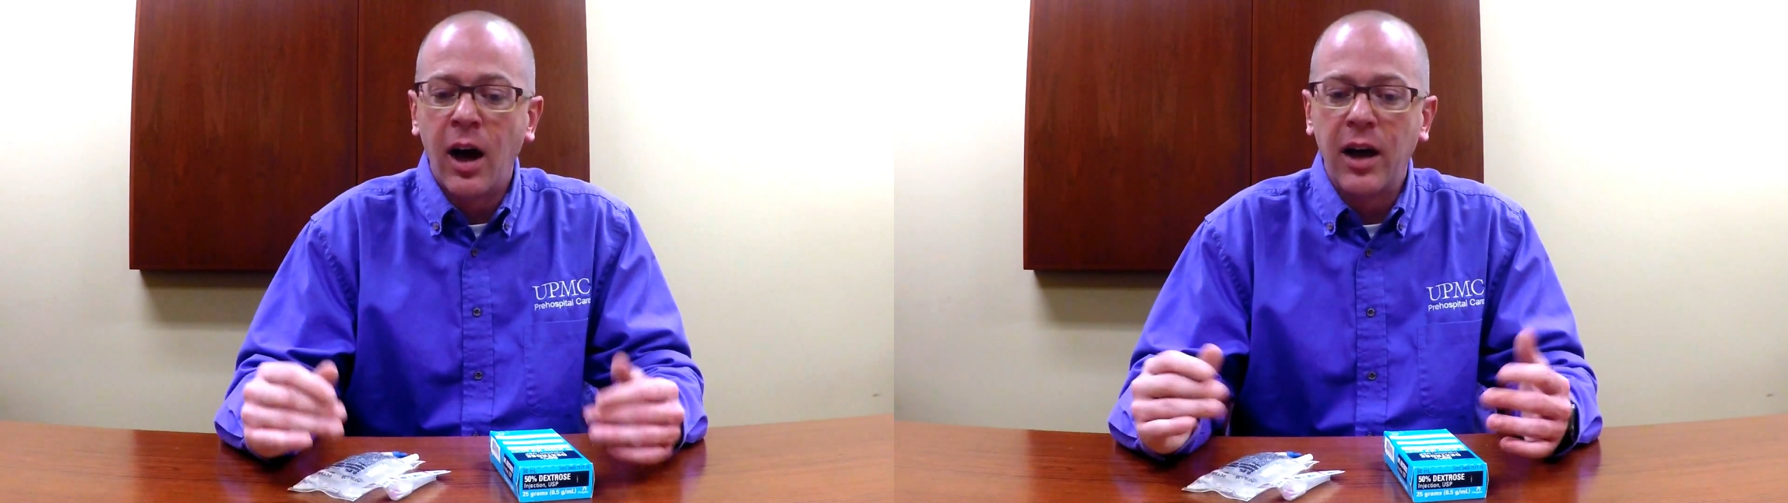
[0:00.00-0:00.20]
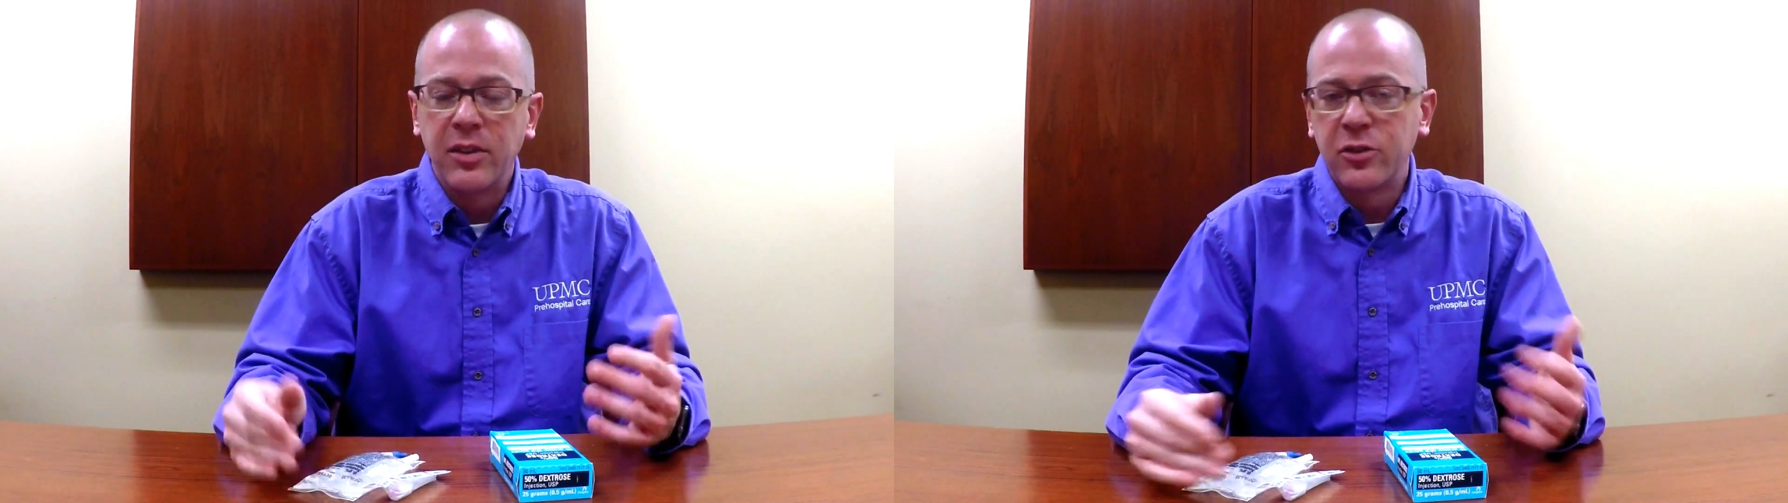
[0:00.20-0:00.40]

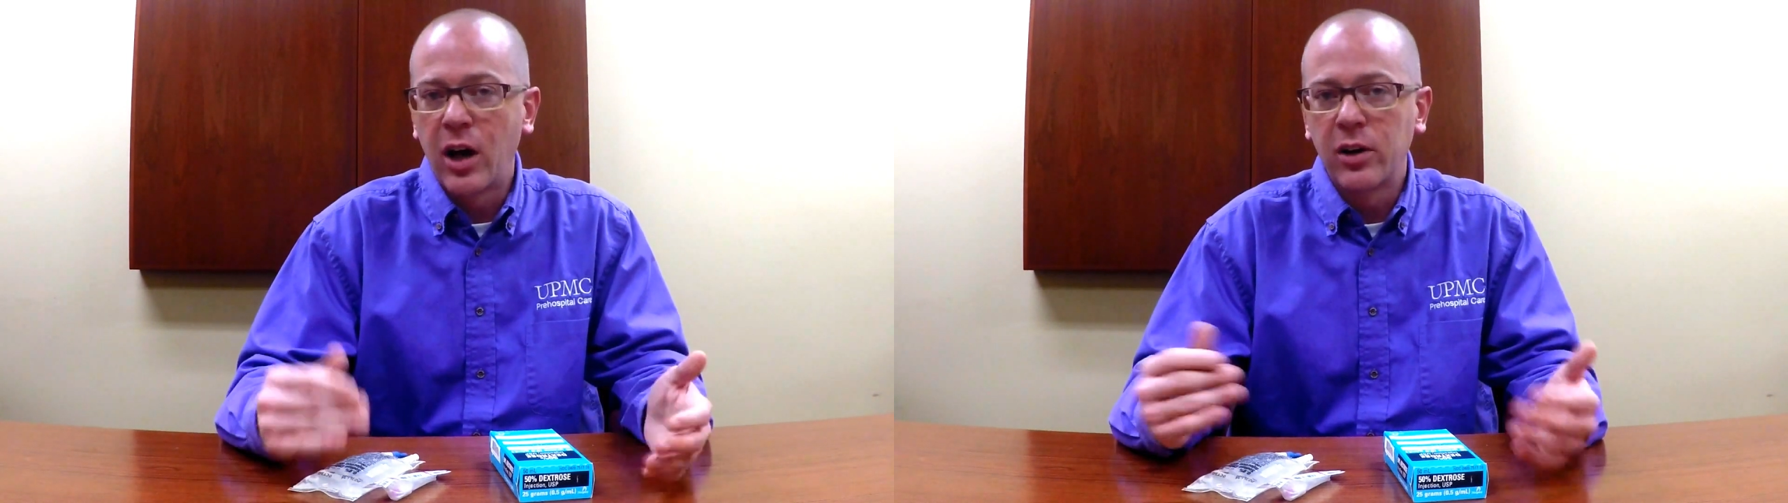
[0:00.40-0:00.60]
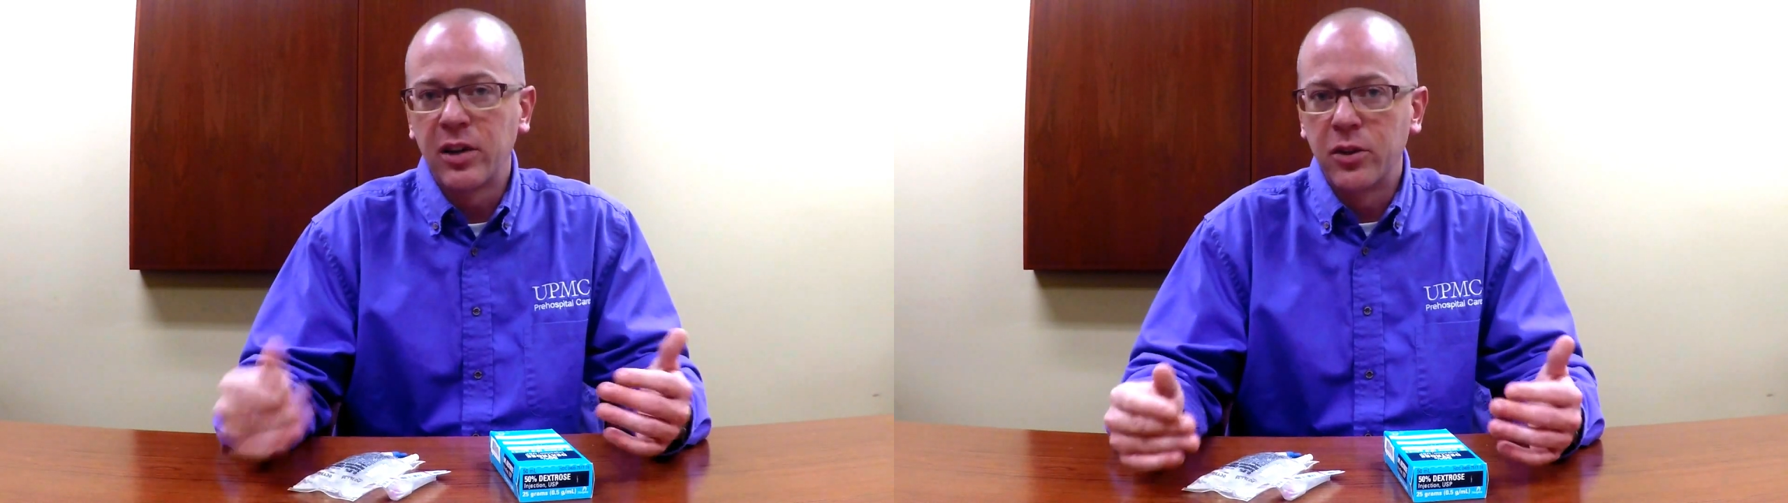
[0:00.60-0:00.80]
and the
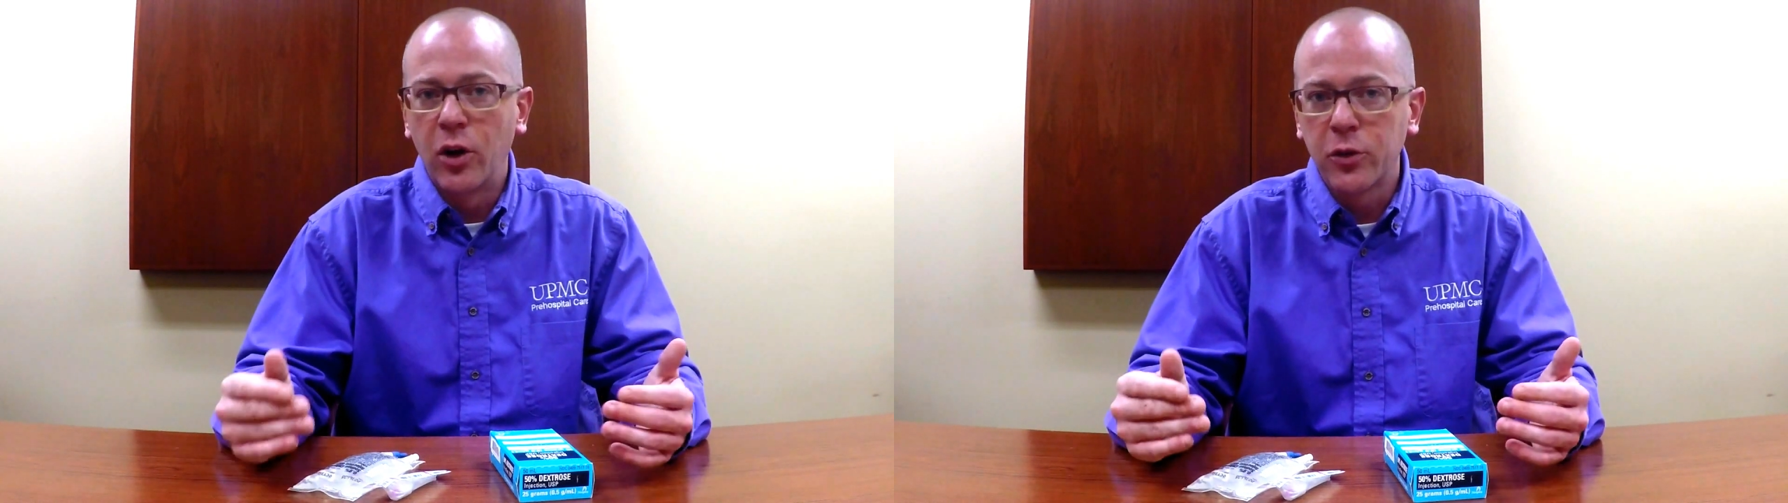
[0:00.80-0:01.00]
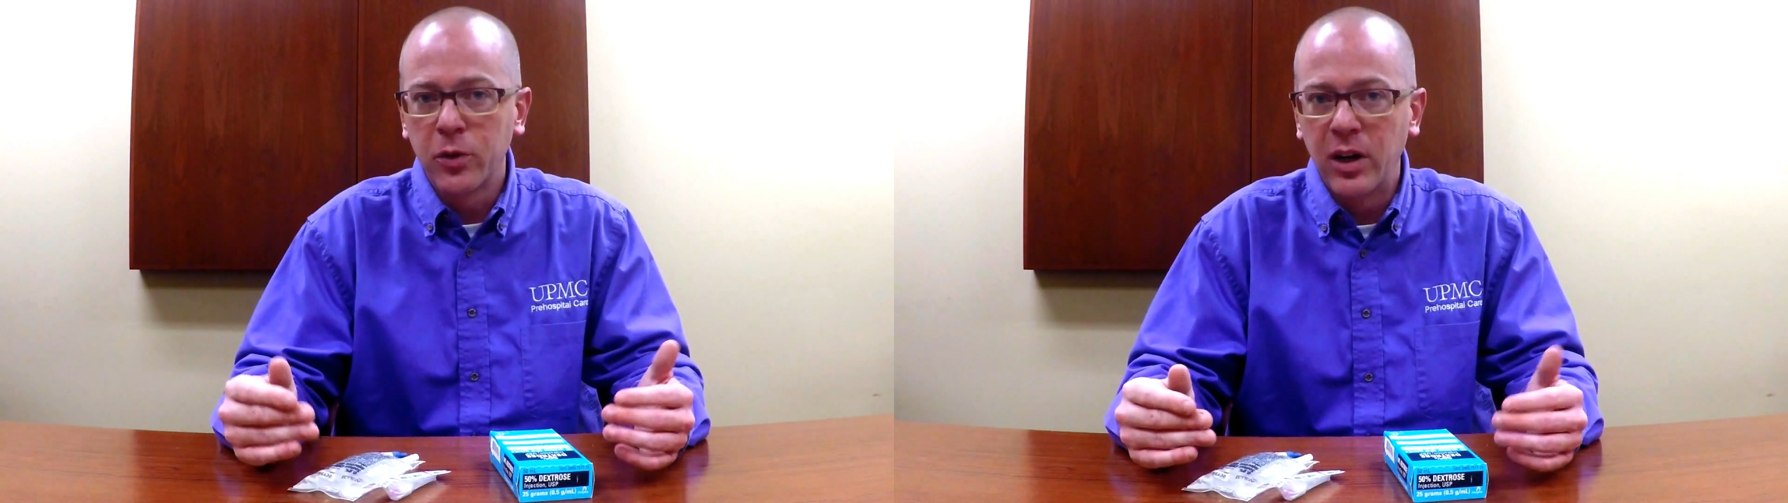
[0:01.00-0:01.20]
child has an
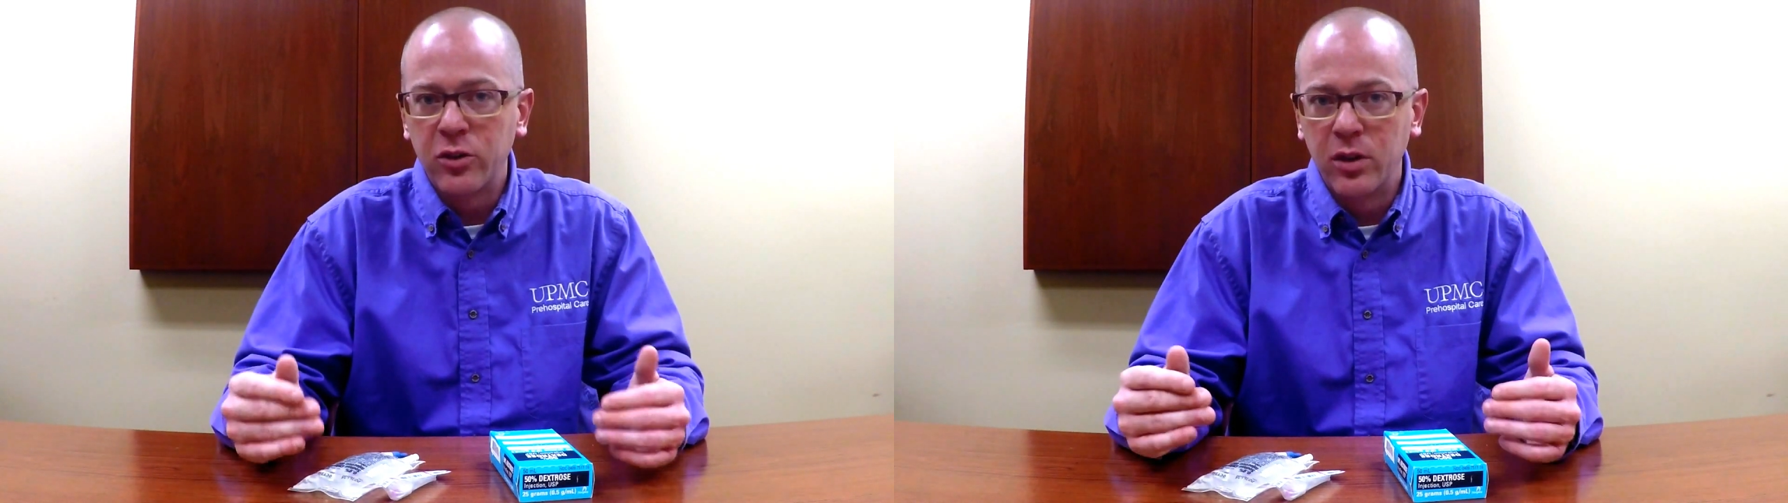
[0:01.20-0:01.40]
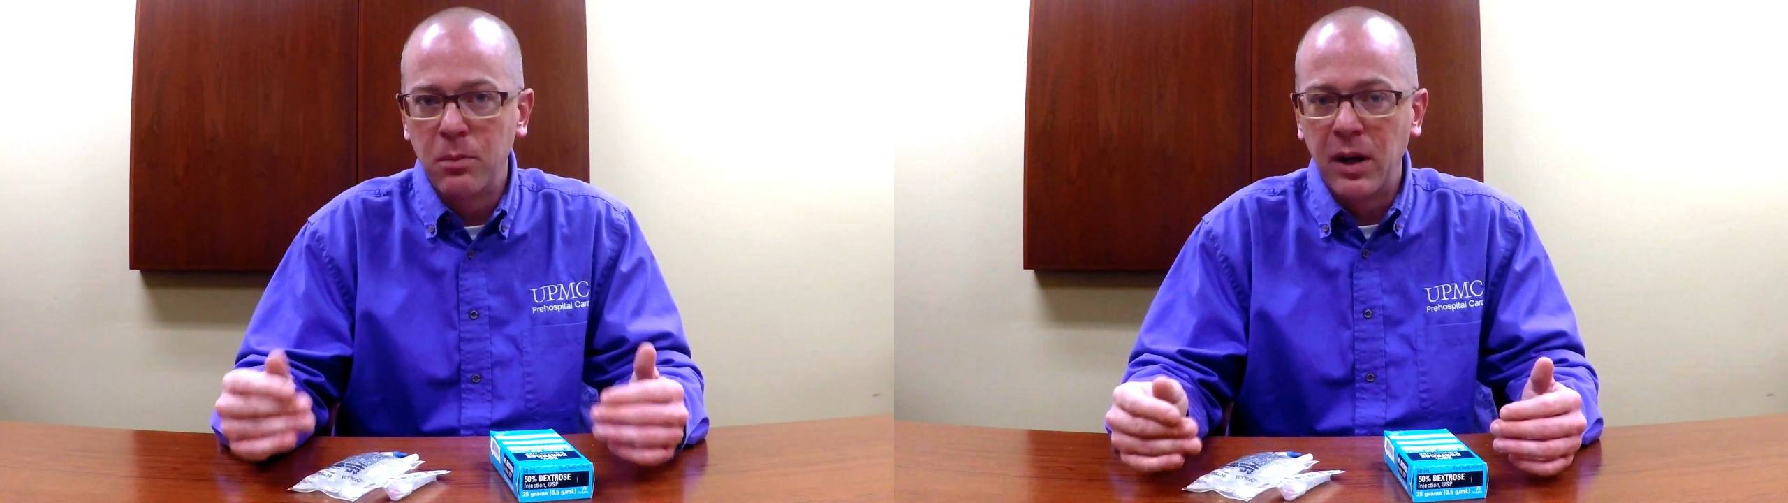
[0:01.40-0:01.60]

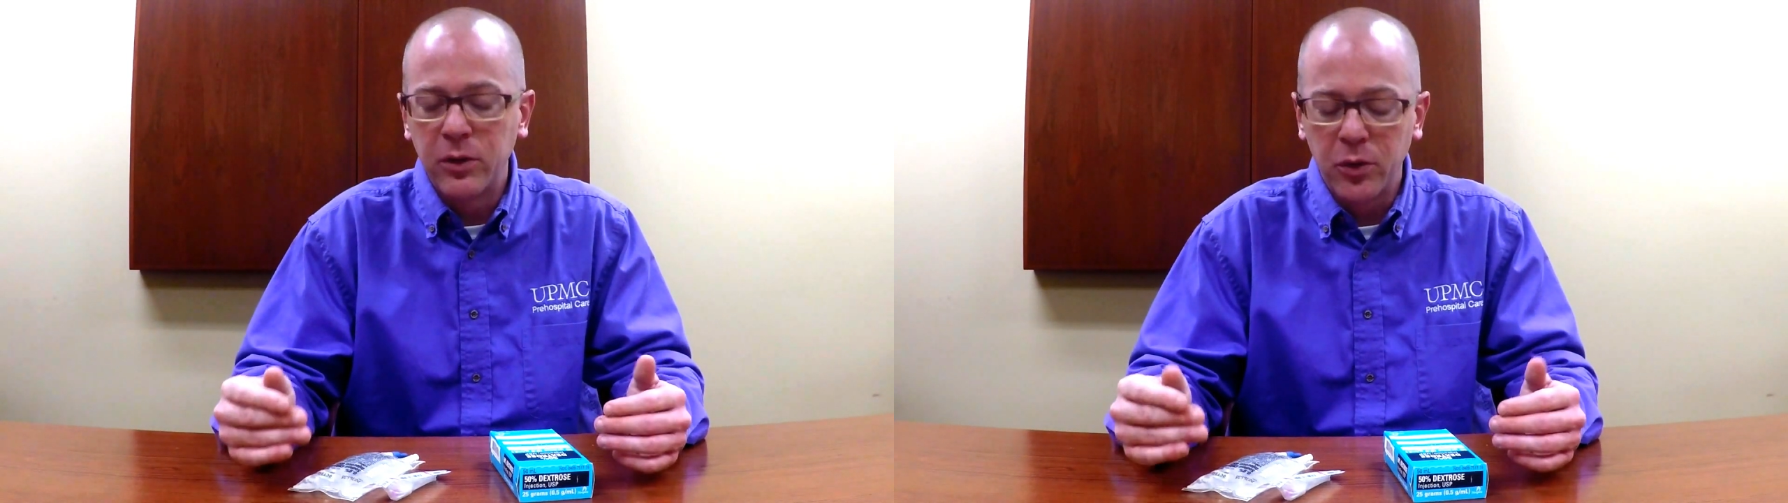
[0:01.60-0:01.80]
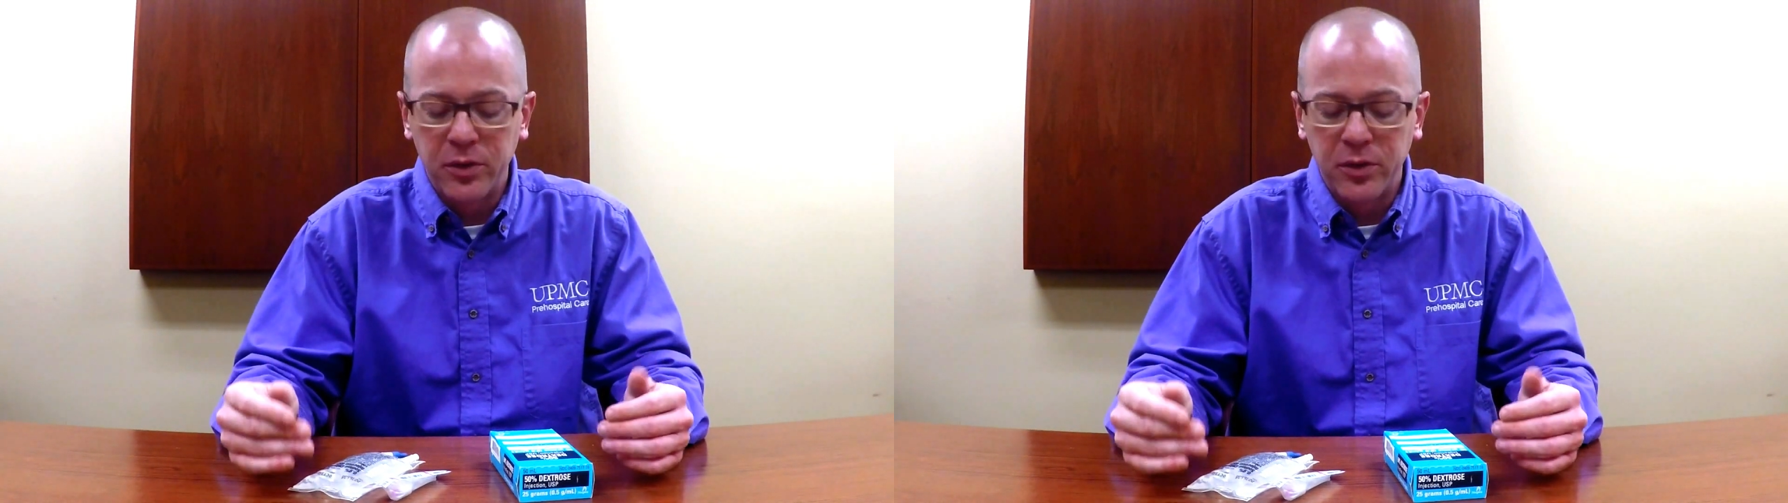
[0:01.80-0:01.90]
alteration in mental